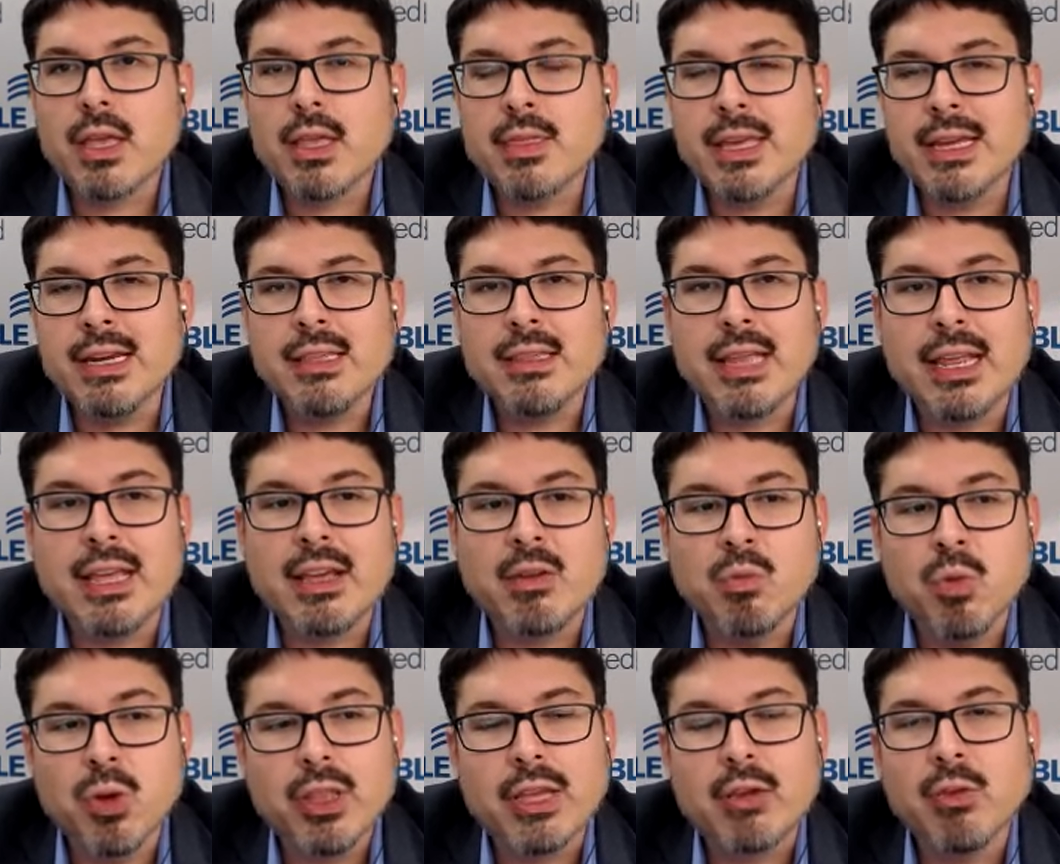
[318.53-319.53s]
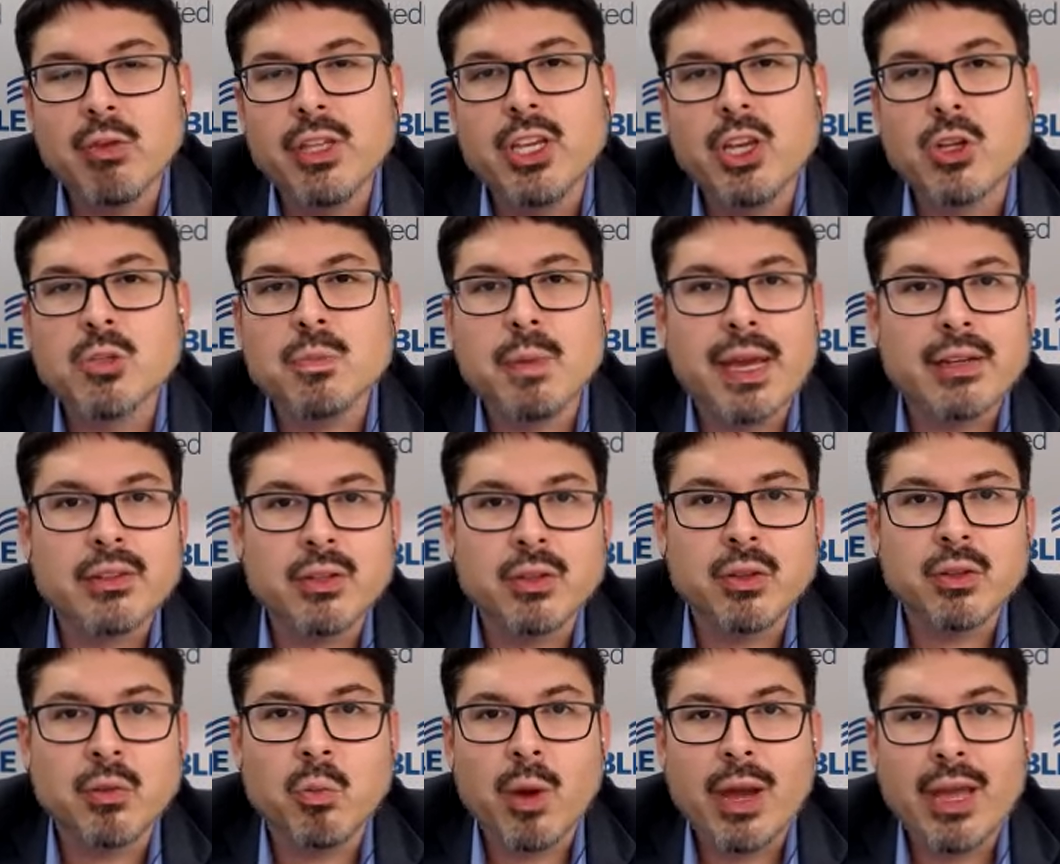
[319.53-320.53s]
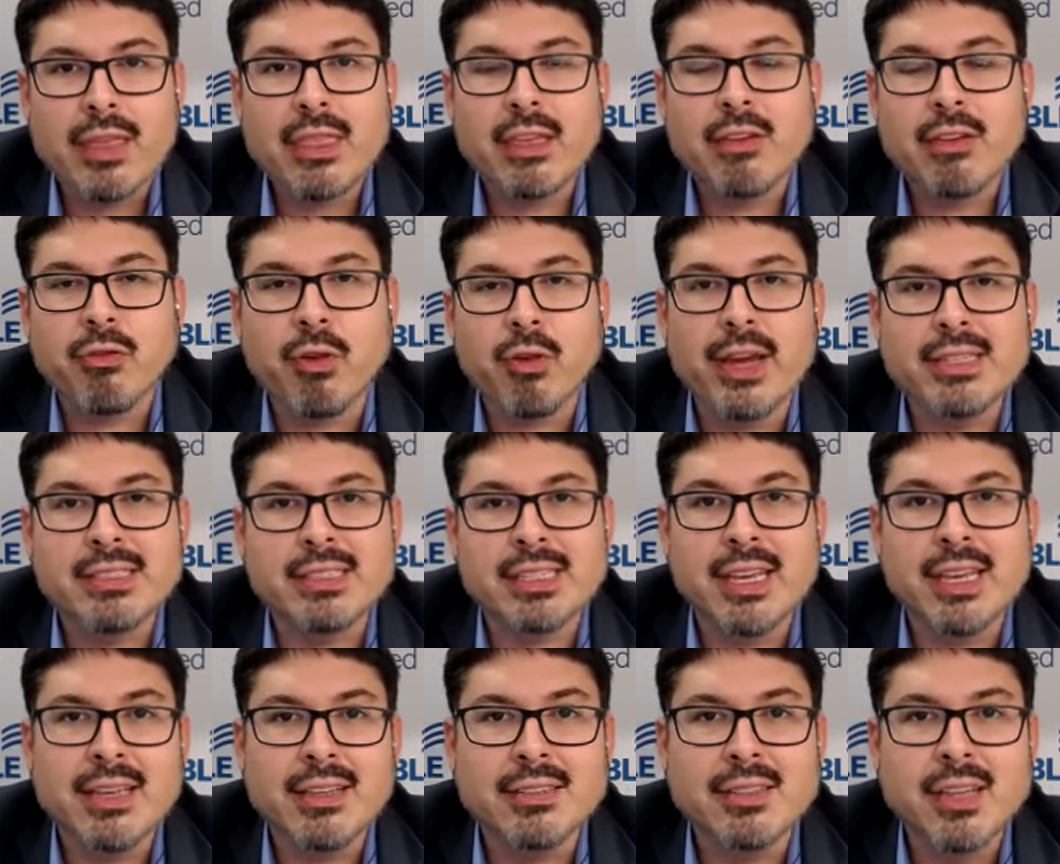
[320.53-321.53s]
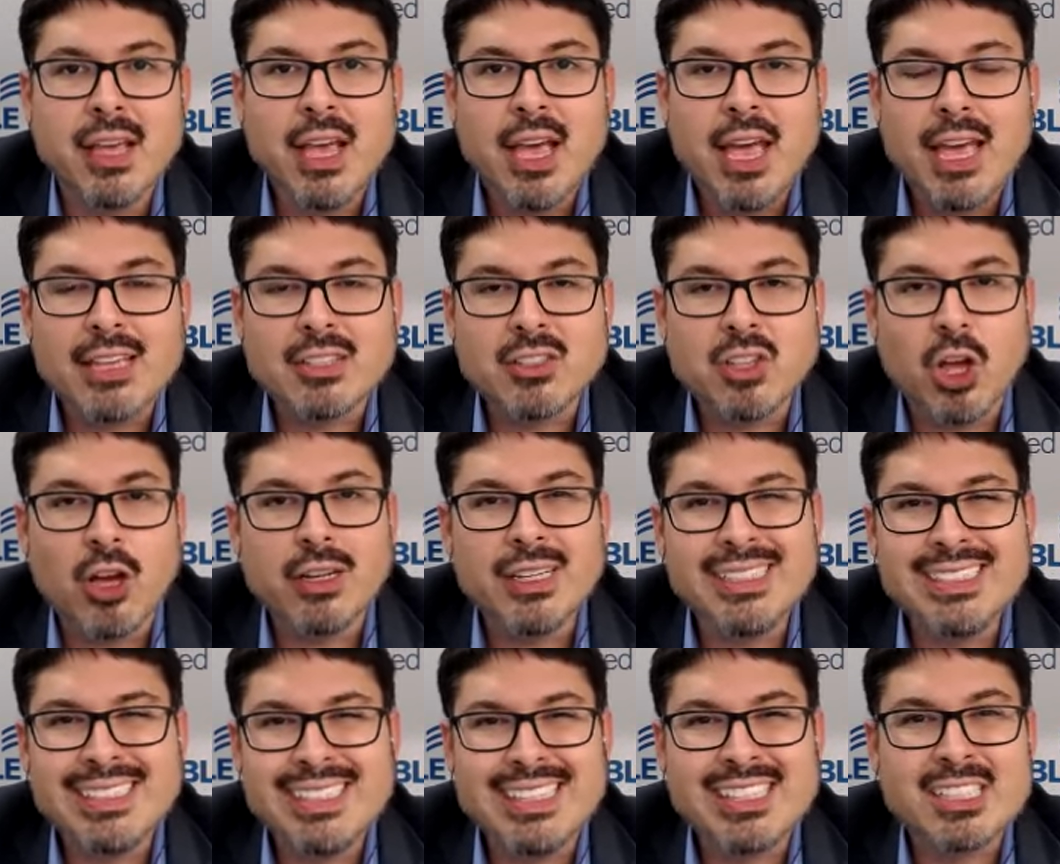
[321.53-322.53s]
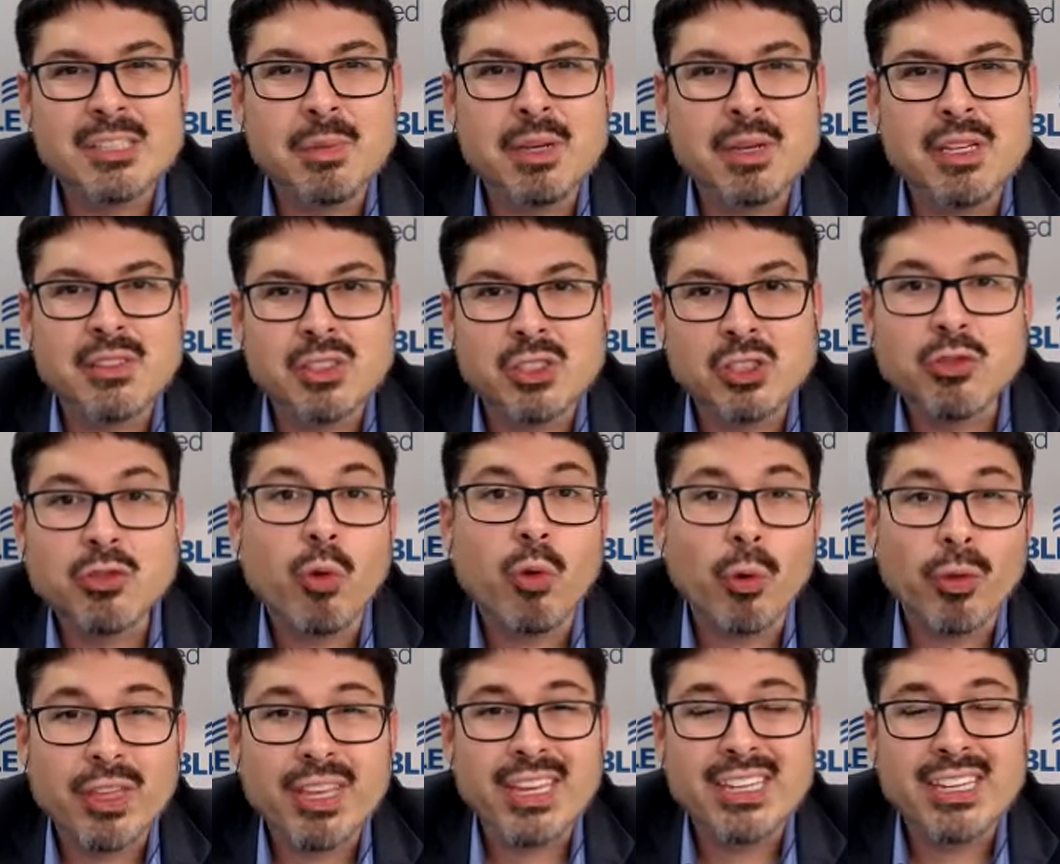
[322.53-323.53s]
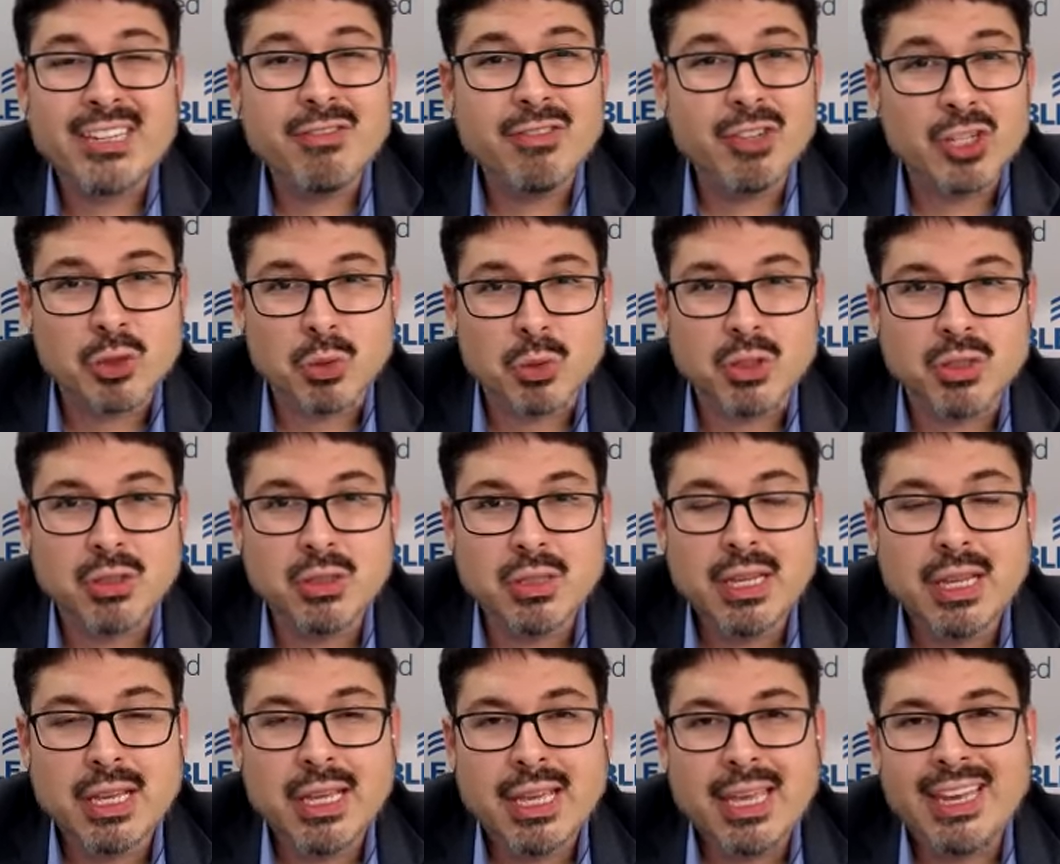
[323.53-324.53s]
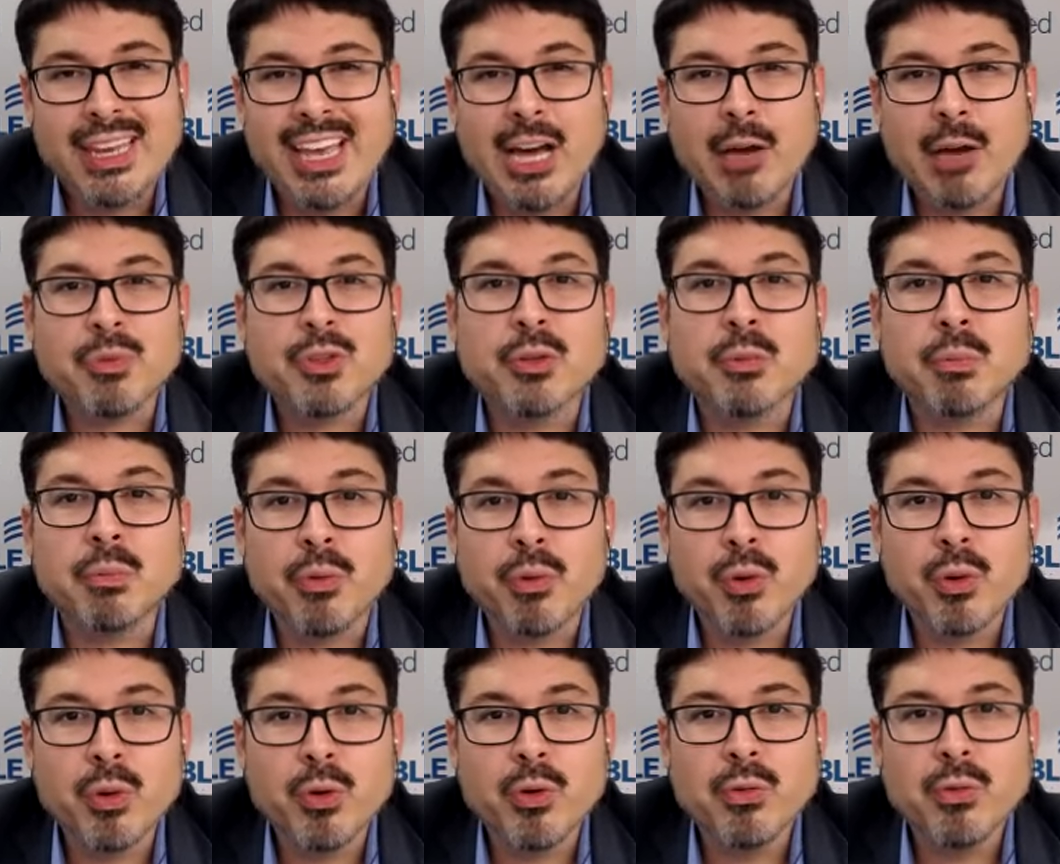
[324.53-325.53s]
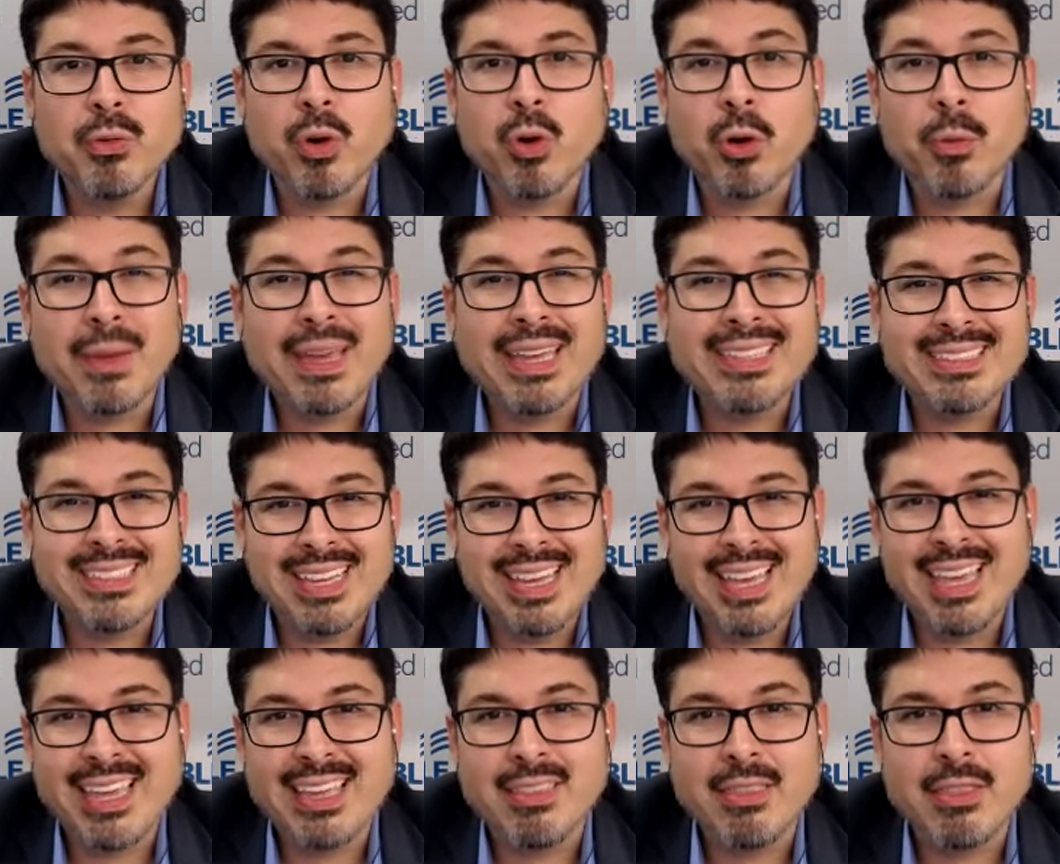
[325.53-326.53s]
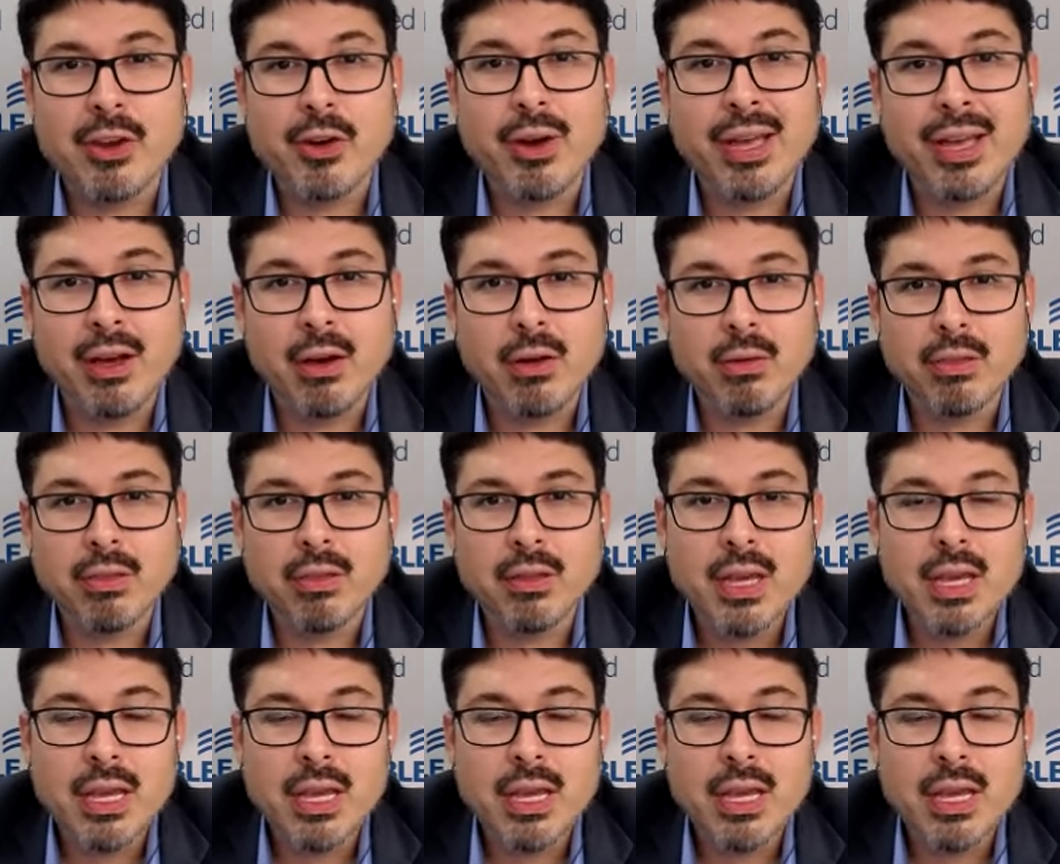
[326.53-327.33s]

then they really, it really goes back to the way they phrase it is as long as the expense is for the individual and helps improve or maintain their health,